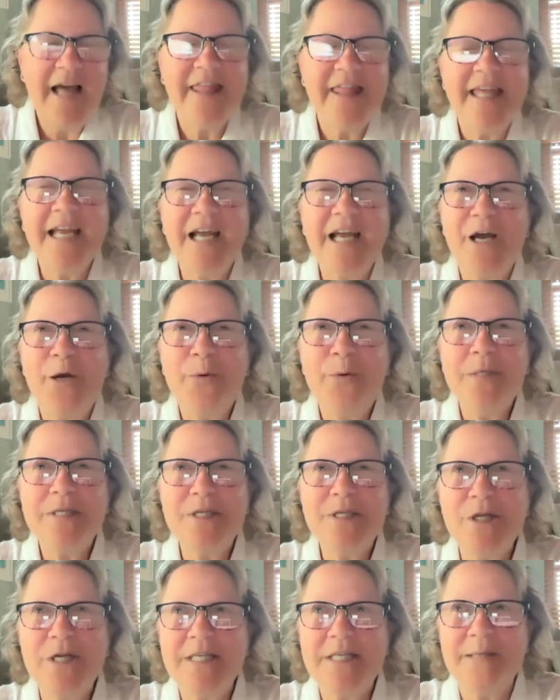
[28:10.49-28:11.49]
think I always
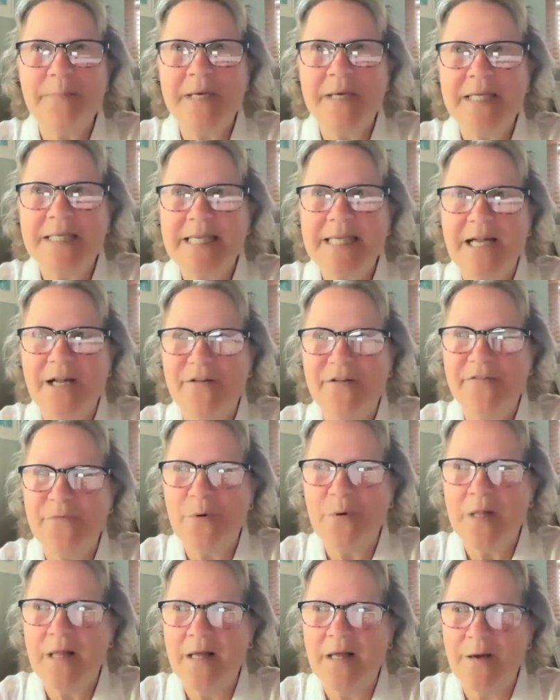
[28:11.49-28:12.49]
looked at myself,
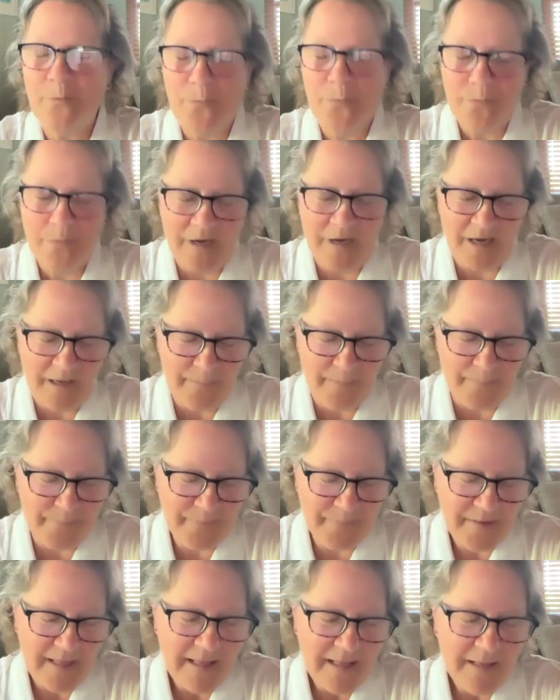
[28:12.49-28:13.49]
well, um,